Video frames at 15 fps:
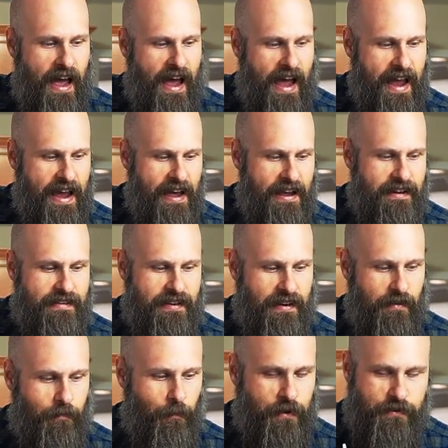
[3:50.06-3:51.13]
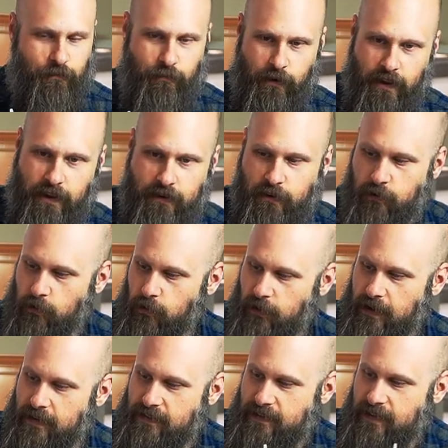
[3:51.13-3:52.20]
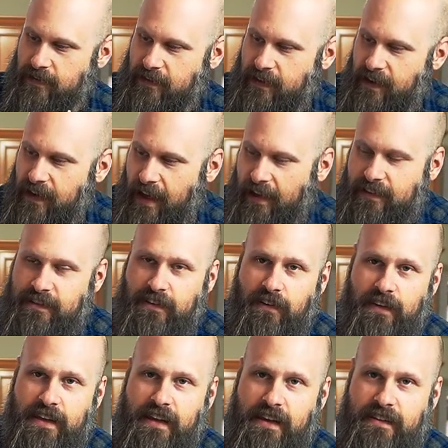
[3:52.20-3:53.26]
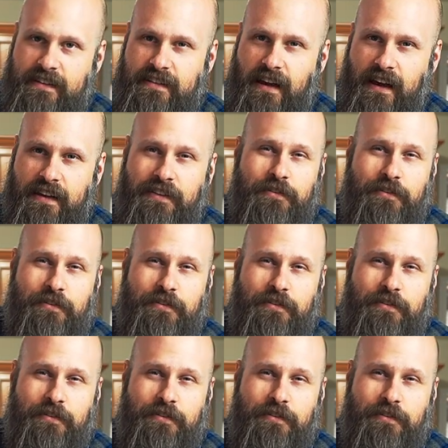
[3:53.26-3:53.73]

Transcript: and what's really cool is this connects on the inside.